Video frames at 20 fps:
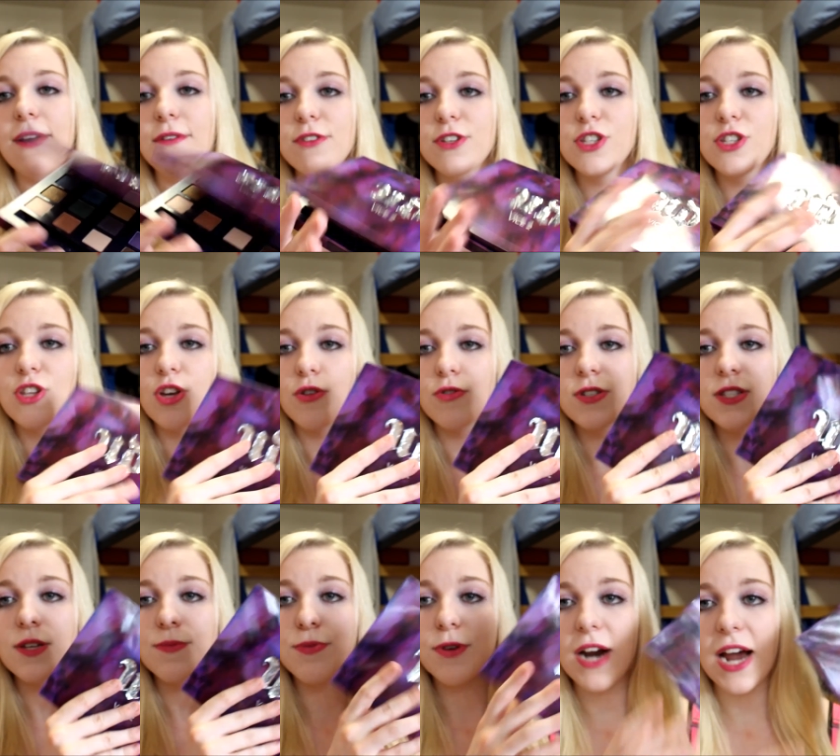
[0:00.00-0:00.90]
I was so
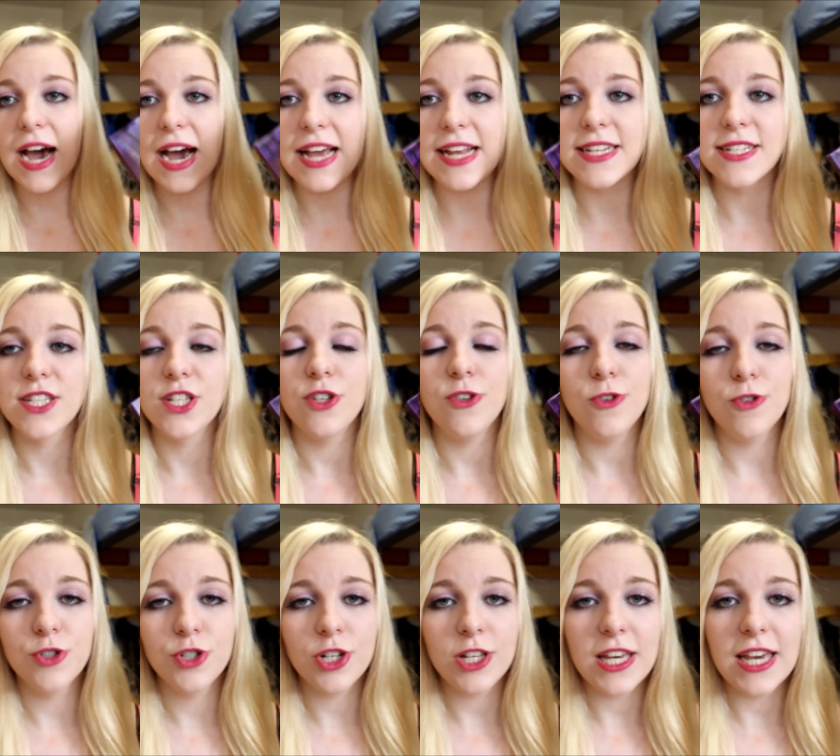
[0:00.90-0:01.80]
surprised.
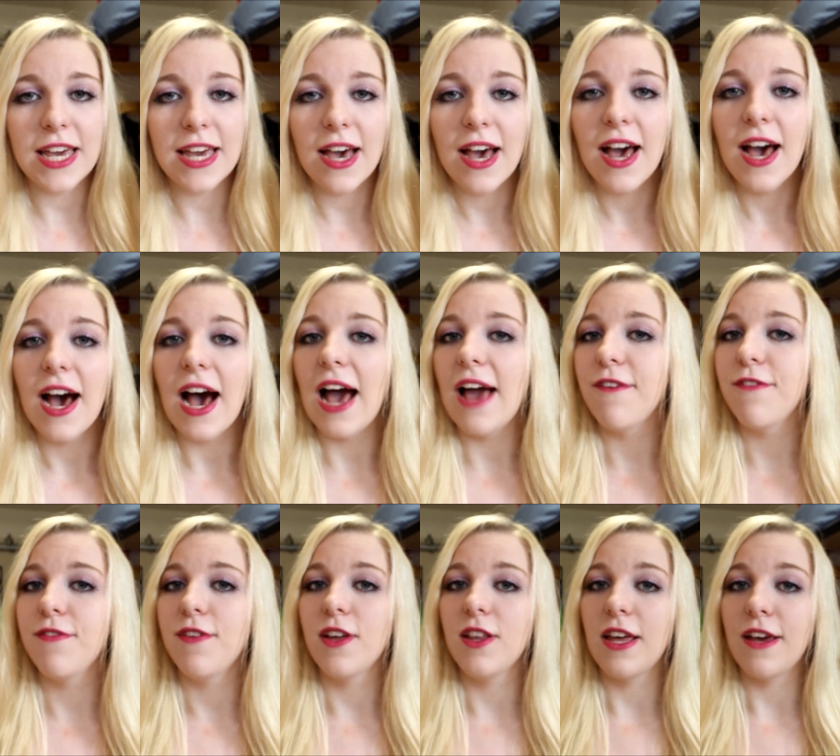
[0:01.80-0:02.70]
Usually I
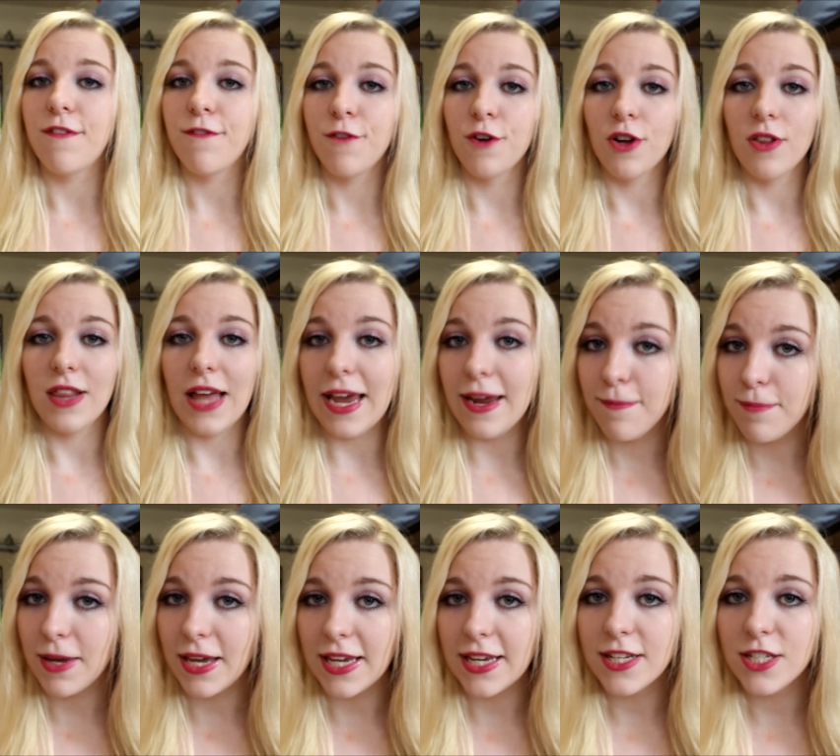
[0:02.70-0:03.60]
feel like for
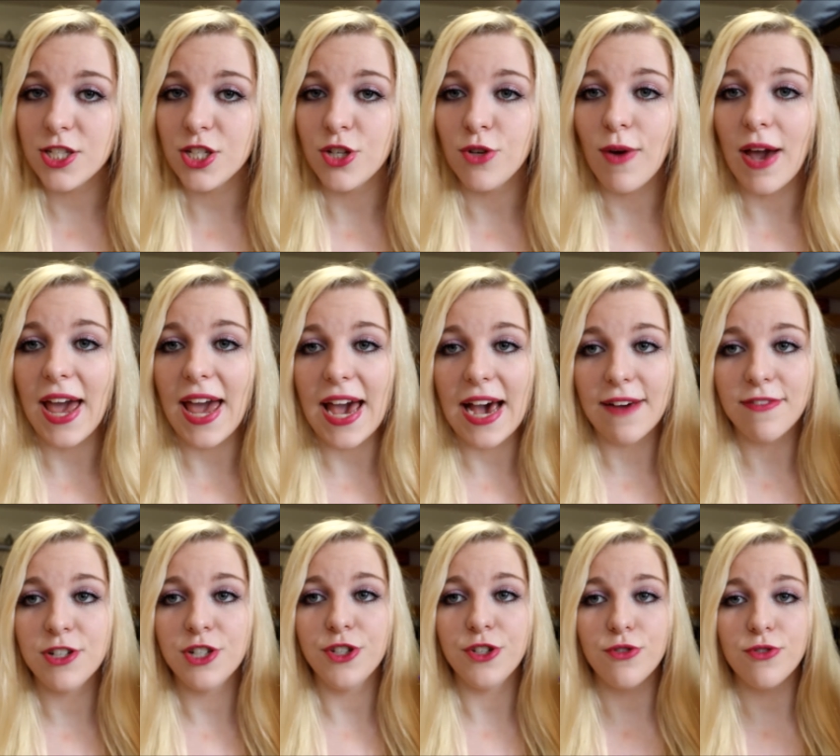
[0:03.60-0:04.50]
light pinks you
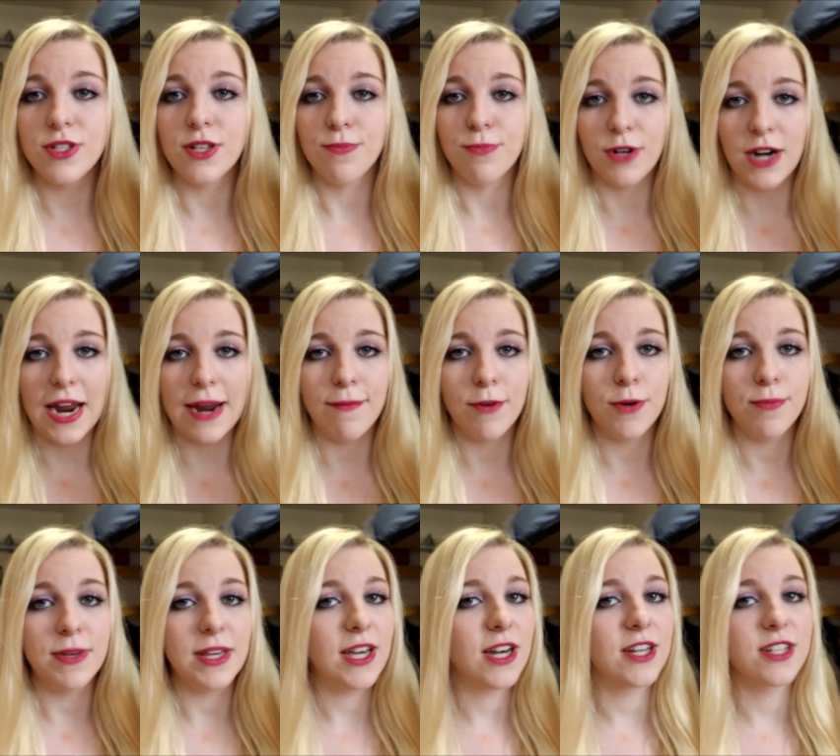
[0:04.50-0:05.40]
have to use a primer
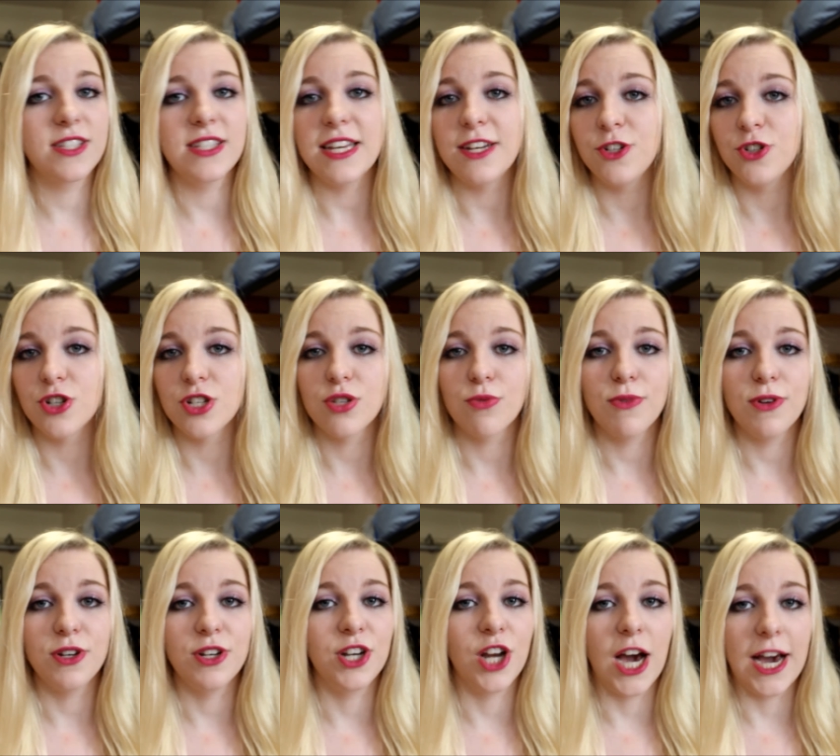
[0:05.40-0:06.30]
because they just
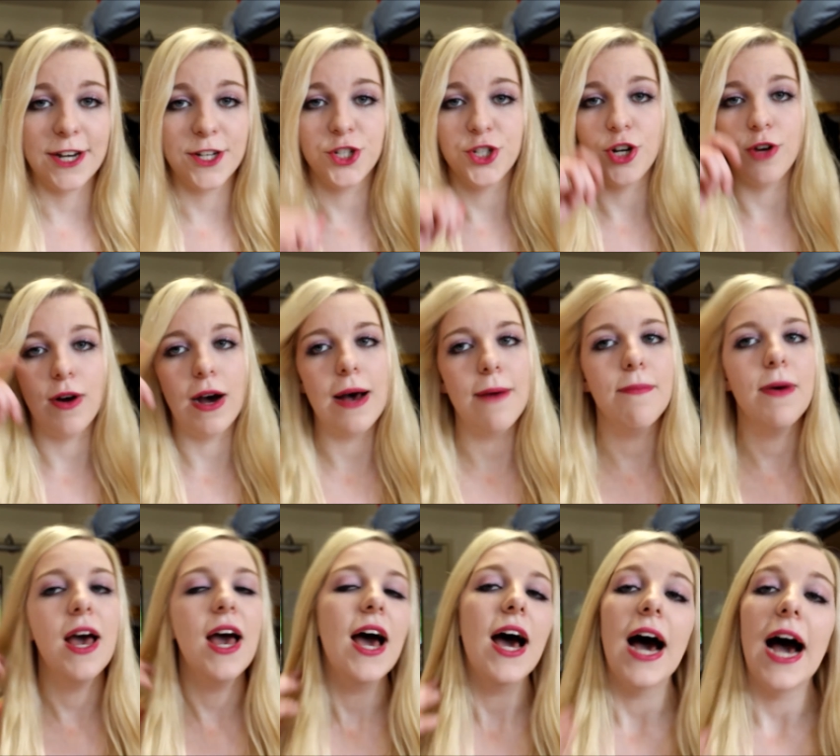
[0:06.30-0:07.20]
will not show
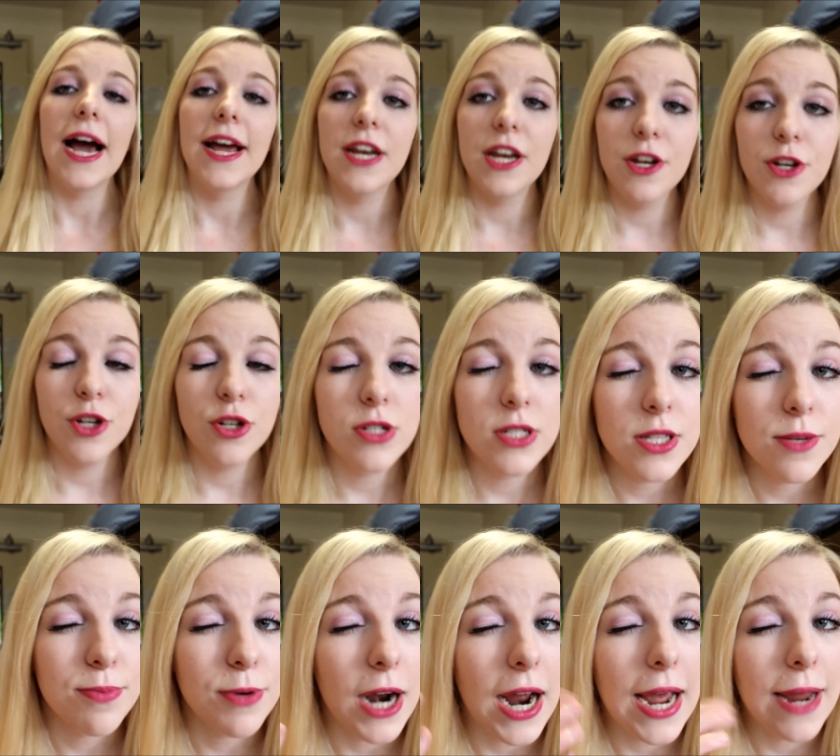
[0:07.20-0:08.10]
up. I didn't use
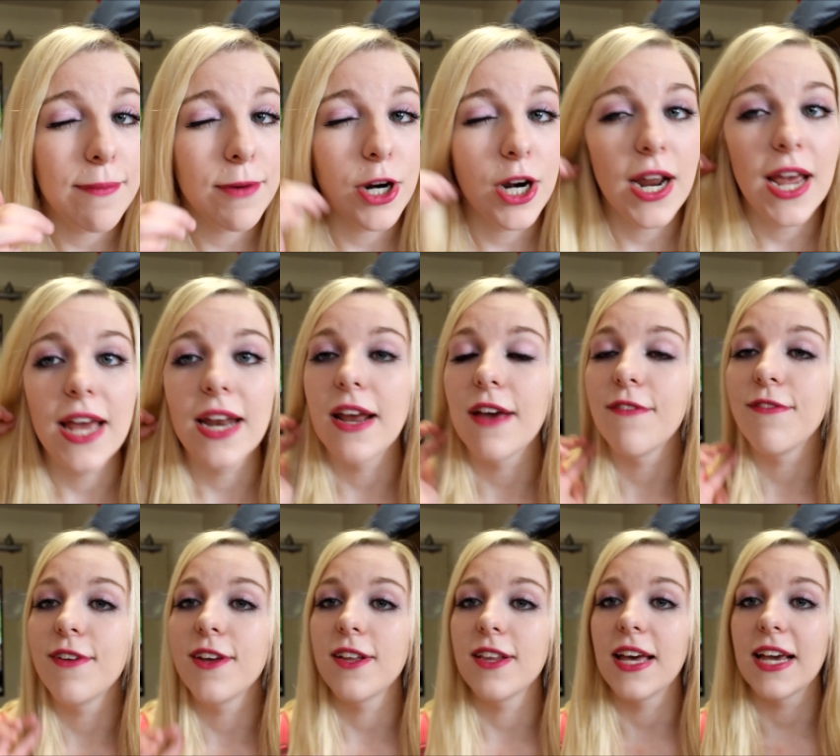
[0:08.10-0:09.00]
a primer, and I
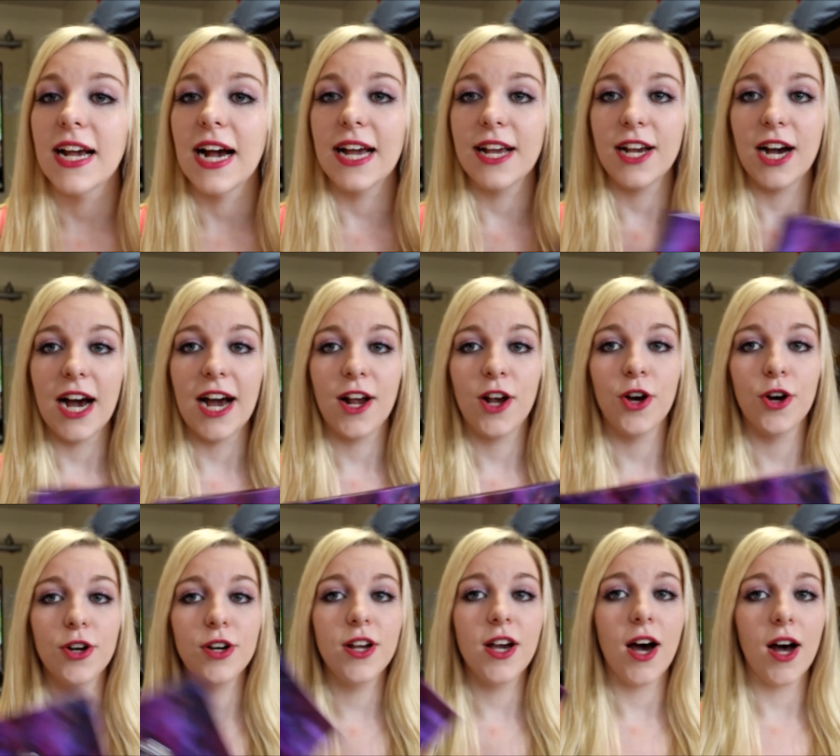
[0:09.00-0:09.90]
feel like I got
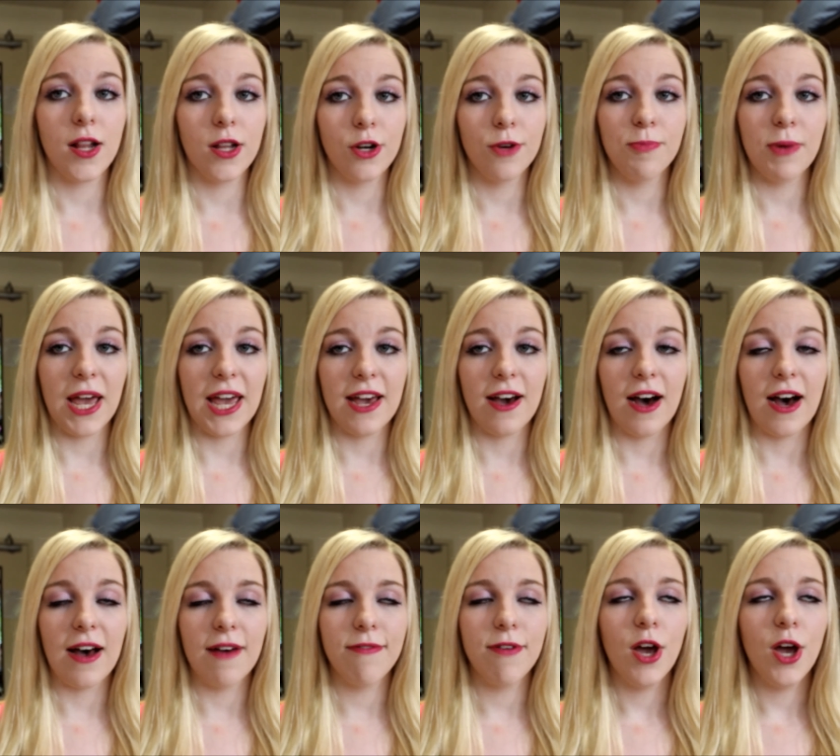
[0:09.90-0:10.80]
good color
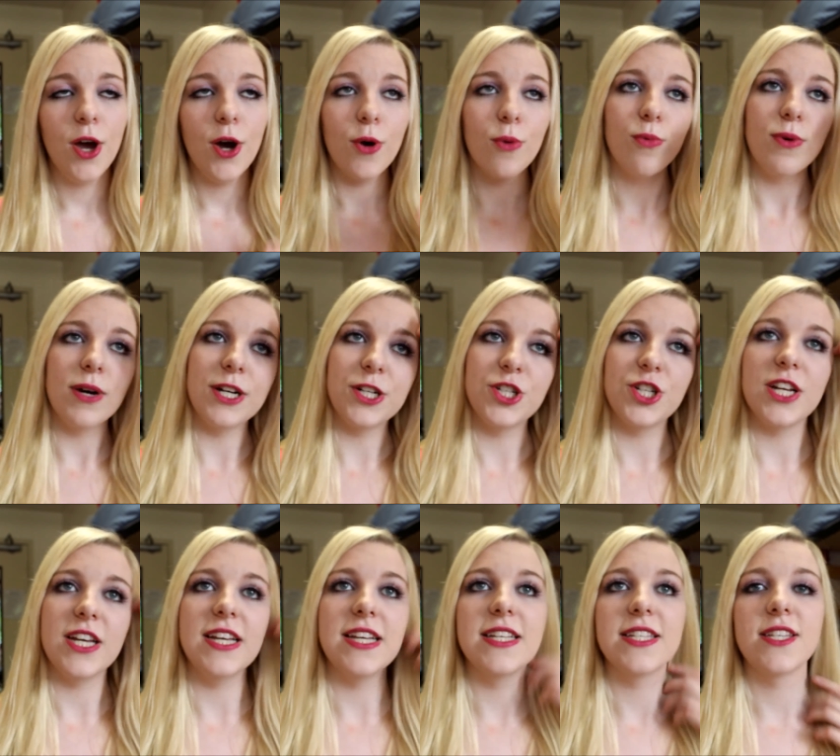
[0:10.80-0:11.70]
payoff, which
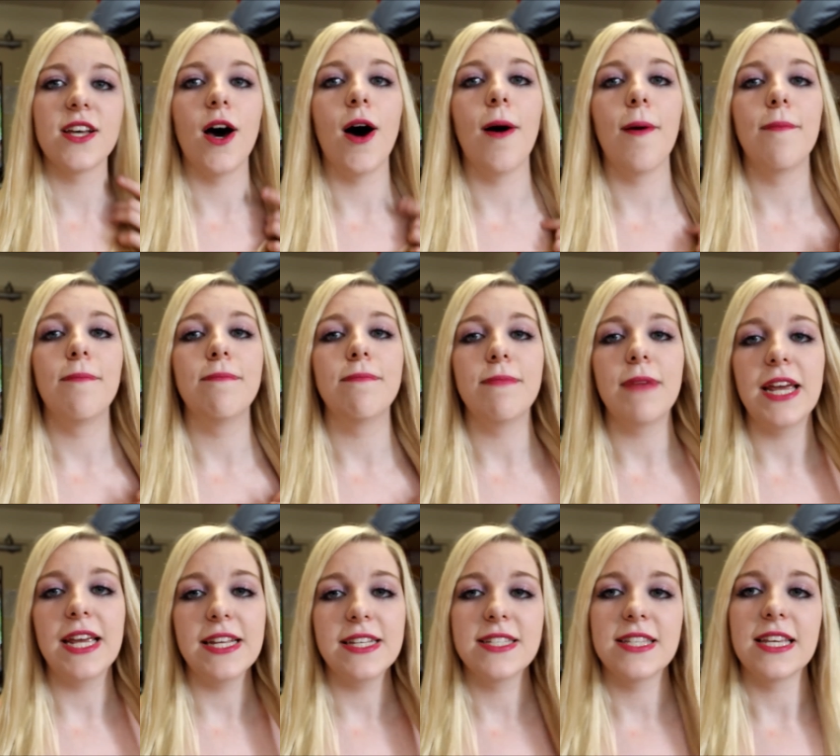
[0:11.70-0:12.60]
is
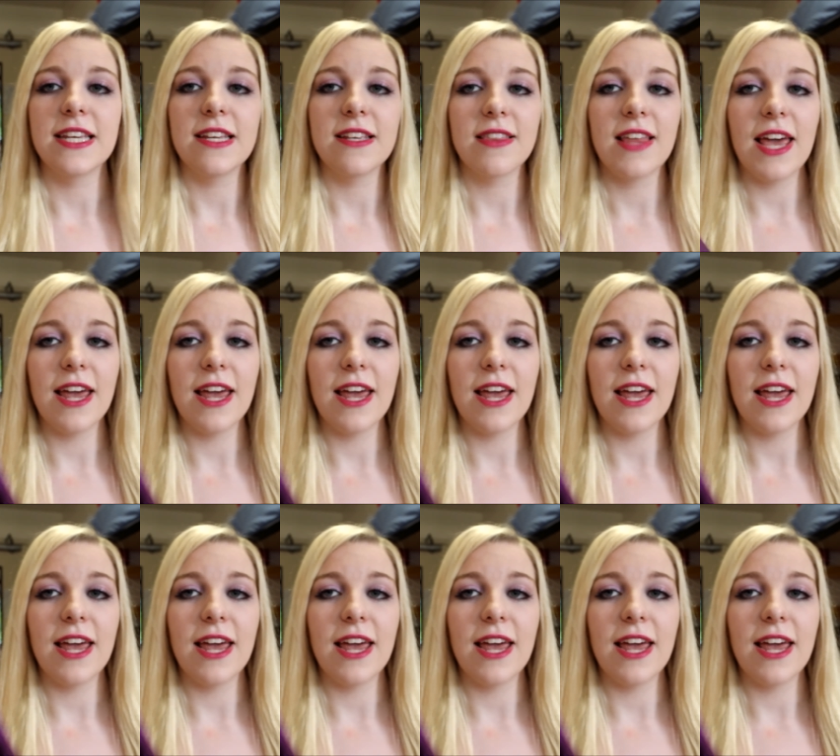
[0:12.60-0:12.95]
amazing.